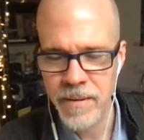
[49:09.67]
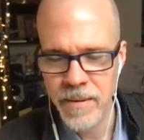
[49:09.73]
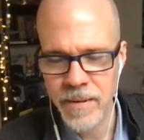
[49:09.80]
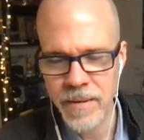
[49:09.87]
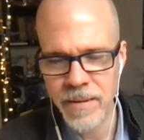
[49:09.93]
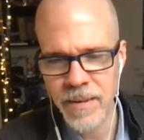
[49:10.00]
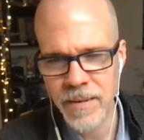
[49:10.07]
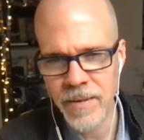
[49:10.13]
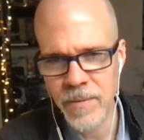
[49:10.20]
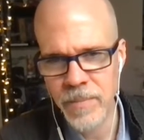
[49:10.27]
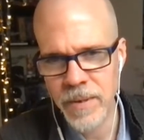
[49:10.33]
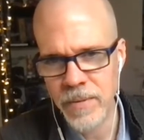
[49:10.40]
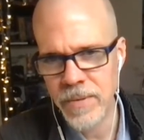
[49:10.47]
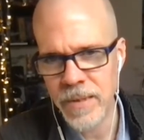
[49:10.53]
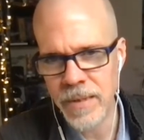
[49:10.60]
I like their
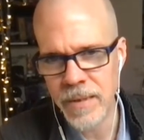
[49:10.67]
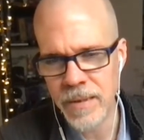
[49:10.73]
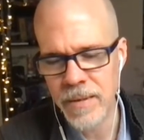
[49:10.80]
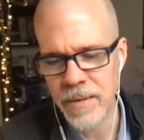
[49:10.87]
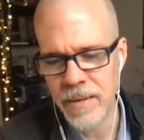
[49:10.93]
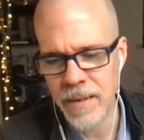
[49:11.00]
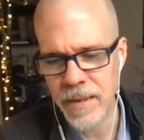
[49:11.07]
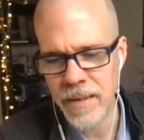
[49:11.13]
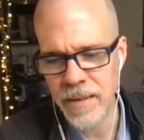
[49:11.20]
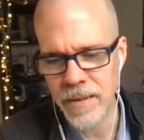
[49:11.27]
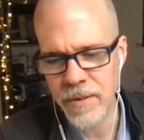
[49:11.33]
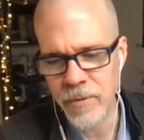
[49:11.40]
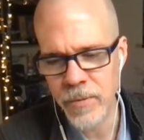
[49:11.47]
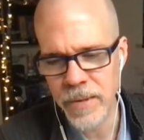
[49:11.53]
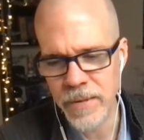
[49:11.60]
music, and the
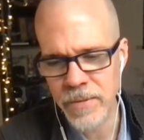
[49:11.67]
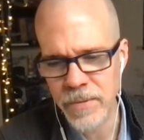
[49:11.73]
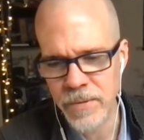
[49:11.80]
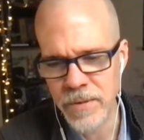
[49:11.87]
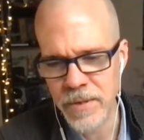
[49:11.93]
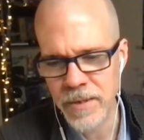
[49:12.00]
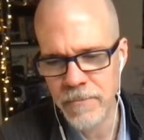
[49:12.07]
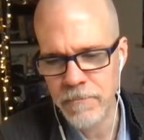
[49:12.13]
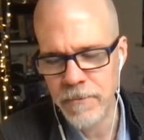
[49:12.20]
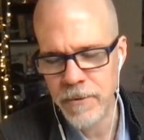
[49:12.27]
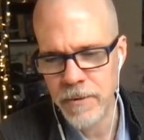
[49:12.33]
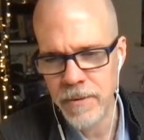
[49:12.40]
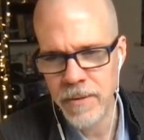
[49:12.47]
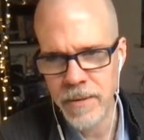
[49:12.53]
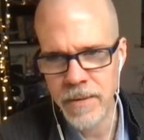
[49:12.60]
drinks are cheap,
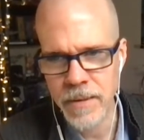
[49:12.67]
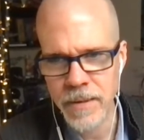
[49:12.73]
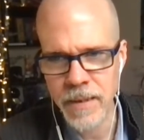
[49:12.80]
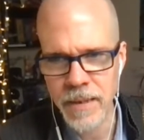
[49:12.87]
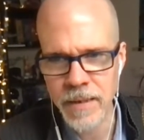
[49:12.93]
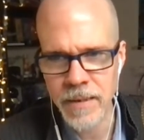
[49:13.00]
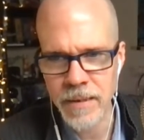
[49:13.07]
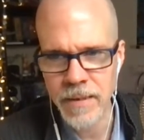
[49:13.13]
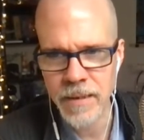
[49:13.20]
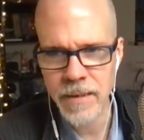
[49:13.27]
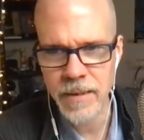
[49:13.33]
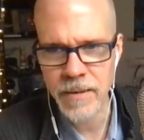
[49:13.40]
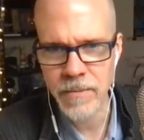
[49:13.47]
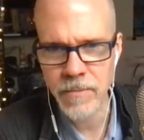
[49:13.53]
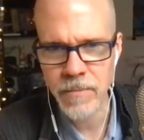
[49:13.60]
and
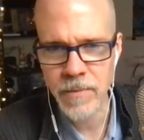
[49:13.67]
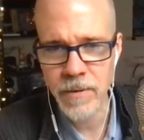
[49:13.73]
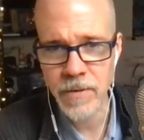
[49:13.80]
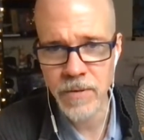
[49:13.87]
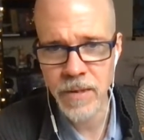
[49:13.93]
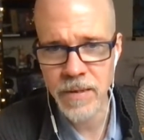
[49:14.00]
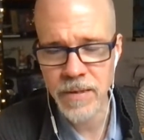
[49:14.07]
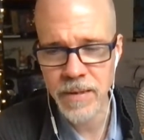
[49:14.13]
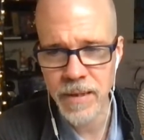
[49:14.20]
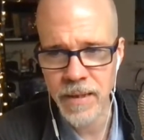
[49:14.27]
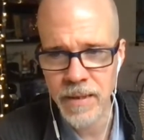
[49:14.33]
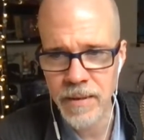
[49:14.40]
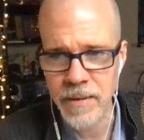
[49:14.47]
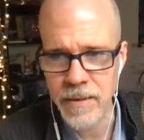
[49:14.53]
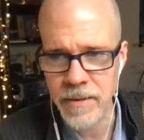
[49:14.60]
there's lots of
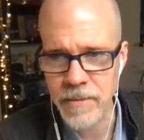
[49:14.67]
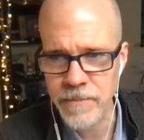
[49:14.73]
candy.